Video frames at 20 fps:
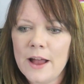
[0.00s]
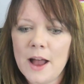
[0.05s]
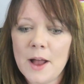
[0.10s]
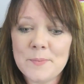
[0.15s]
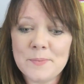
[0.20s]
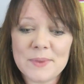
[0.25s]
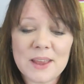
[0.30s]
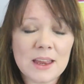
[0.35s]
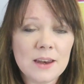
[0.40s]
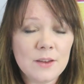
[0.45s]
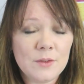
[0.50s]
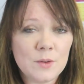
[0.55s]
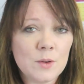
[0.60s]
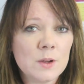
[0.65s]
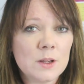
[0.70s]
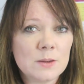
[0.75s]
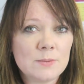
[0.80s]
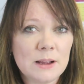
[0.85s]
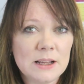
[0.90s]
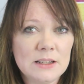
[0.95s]
Um, and if you
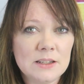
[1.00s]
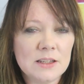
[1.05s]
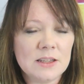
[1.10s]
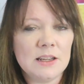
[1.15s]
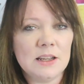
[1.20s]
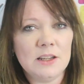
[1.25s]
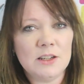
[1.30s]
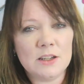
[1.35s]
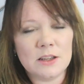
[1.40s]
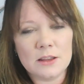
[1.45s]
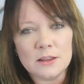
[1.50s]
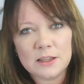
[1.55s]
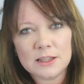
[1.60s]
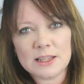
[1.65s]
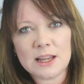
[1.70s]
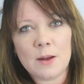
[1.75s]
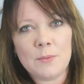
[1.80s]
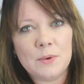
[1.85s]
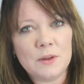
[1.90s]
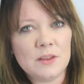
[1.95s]
explain to the teacher,
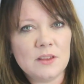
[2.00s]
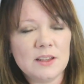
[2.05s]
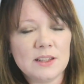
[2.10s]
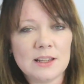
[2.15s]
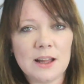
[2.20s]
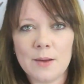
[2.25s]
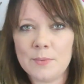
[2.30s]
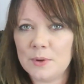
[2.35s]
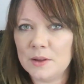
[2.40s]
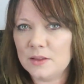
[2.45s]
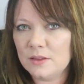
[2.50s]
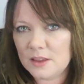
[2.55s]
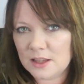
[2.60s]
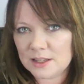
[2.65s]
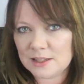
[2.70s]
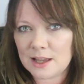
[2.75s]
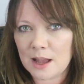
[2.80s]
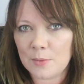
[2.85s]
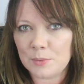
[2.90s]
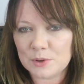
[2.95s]
this happened, this happened,
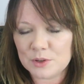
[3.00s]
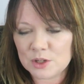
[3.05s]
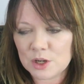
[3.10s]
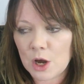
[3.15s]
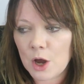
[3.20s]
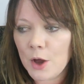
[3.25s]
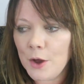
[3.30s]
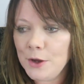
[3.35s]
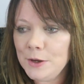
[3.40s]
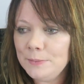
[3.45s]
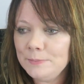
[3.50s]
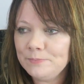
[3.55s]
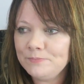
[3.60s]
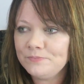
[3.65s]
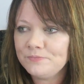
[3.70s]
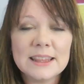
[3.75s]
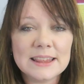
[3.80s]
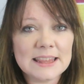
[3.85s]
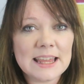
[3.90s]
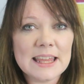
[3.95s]
this happened at home,
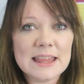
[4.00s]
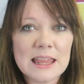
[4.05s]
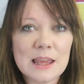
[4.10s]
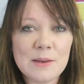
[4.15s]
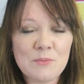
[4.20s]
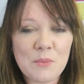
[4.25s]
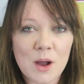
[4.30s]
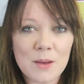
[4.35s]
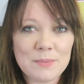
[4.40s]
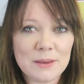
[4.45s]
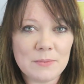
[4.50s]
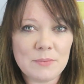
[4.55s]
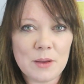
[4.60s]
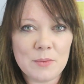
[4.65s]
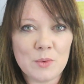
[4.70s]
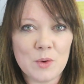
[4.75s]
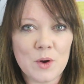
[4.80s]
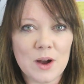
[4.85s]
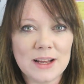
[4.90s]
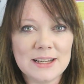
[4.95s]
then they might be a
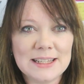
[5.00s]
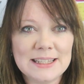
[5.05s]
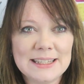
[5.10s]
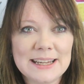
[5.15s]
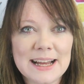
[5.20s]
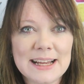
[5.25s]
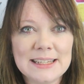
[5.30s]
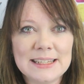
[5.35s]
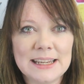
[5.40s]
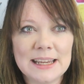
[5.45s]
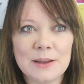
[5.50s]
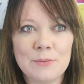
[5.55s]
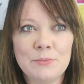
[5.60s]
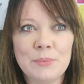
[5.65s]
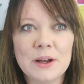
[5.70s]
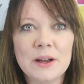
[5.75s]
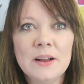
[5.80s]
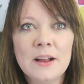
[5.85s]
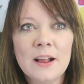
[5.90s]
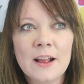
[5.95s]
bit more understanding.
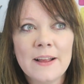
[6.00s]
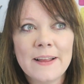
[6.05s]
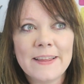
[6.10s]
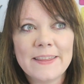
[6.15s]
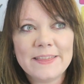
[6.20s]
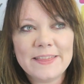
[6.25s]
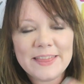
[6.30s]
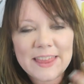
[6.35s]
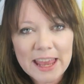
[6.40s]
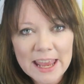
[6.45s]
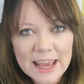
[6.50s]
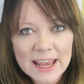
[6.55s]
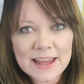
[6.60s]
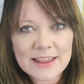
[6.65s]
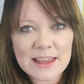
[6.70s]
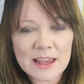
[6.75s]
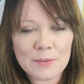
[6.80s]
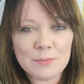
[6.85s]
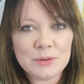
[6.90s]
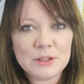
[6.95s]
But here
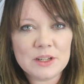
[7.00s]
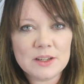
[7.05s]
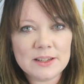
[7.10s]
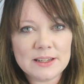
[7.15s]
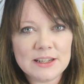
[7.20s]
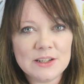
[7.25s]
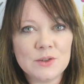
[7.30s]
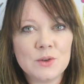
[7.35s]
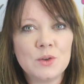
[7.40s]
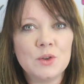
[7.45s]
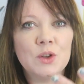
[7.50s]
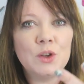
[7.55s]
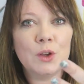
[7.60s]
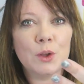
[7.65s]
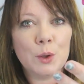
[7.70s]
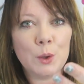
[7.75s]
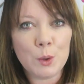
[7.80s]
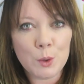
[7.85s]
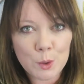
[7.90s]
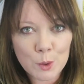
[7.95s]
the impetus is on
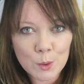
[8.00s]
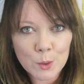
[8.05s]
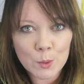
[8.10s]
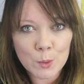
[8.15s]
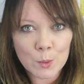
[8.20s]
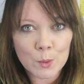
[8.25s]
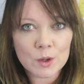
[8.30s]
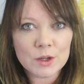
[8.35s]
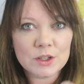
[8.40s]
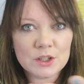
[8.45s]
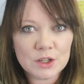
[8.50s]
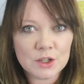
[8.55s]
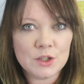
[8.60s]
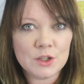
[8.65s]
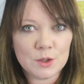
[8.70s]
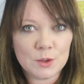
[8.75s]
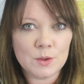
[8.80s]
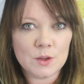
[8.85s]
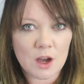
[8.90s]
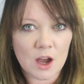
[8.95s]
you to
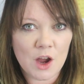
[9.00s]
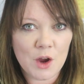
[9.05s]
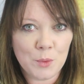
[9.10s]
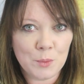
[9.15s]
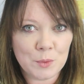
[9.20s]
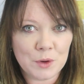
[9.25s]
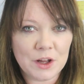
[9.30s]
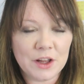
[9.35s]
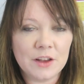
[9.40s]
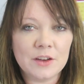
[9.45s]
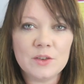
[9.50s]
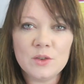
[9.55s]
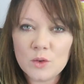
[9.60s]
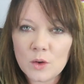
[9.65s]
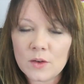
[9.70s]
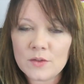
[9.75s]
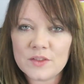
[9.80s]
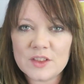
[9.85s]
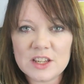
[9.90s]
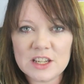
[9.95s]
do the homework,
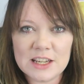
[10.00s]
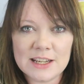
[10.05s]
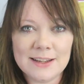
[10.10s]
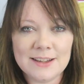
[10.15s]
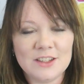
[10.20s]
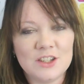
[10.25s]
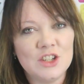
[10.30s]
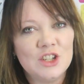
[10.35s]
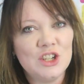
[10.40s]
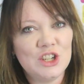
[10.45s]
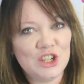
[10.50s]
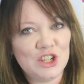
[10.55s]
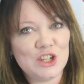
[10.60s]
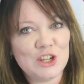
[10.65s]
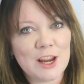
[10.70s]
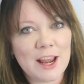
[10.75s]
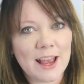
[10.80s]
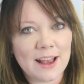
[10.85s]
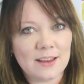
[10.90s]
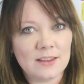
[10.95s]
not for the teacher to
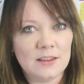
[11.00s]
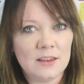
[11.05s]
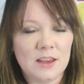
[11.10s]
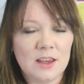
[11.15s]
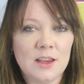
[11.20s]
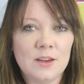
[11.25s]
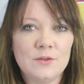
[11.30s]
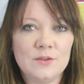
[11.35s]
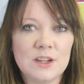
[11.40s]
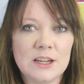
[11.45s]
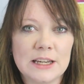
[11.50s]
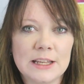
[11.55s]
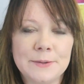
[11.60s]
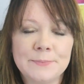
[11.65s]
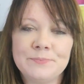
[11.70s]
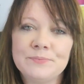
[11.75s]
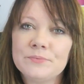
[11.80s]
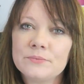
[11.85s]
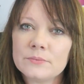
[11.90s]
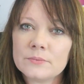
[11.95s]
check that you've done it.
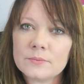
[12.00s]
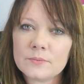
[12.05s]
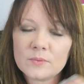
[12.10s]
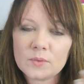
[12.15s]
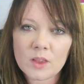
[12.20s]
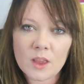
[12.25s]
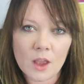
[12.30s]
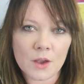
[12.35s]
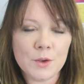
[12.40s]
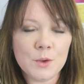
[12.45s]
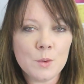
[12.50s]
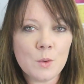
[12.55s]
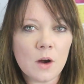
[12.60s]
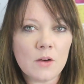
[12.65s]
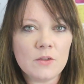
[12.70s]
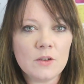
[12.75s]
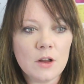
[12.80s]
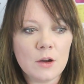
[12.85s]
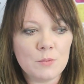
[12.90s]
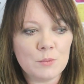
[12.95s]
You
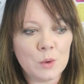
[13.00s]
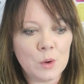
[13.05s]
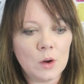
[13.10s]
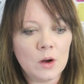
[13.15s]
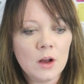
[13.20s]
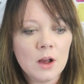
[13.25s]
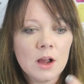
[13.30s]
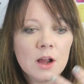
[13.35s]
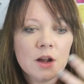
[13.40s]
are a lot more